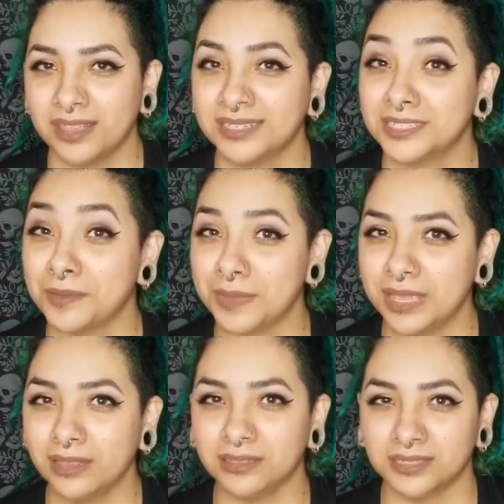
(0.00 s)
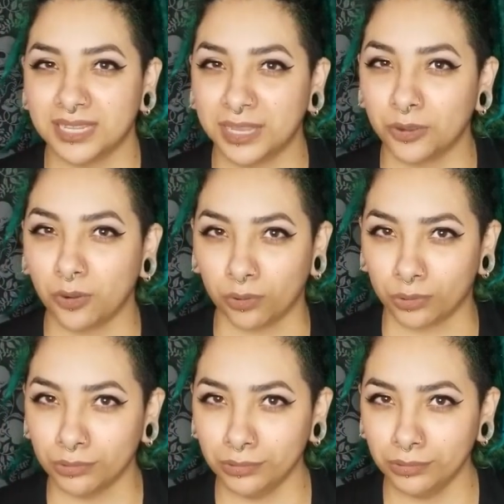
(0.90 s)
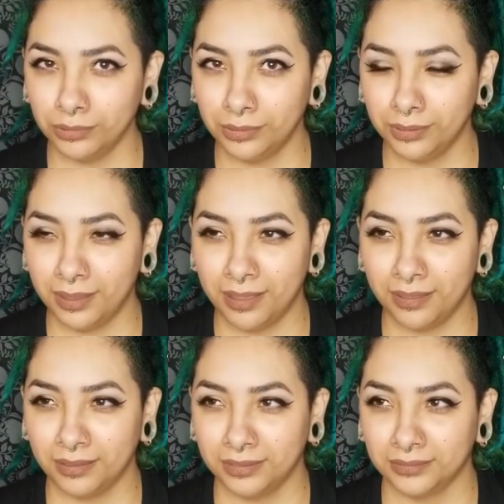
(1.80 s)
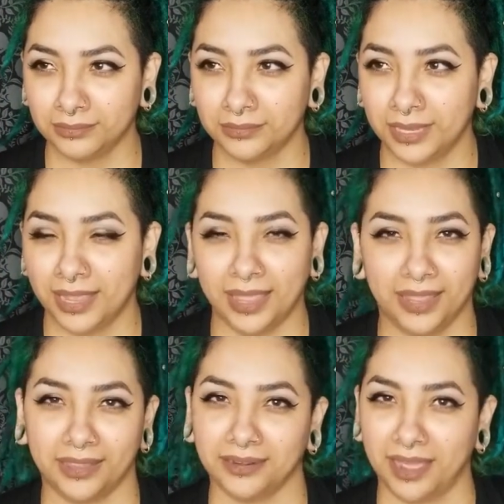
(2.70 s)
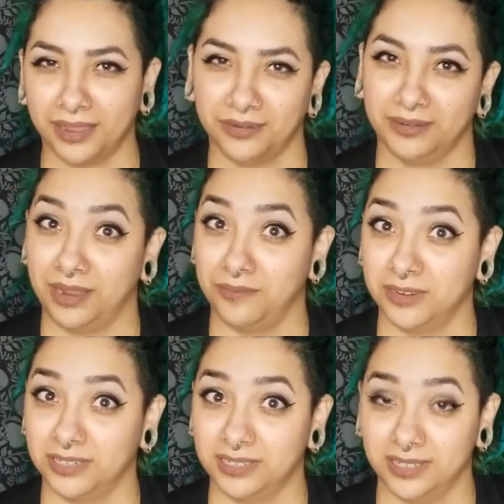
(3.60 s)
to me, it looks like coral, and I want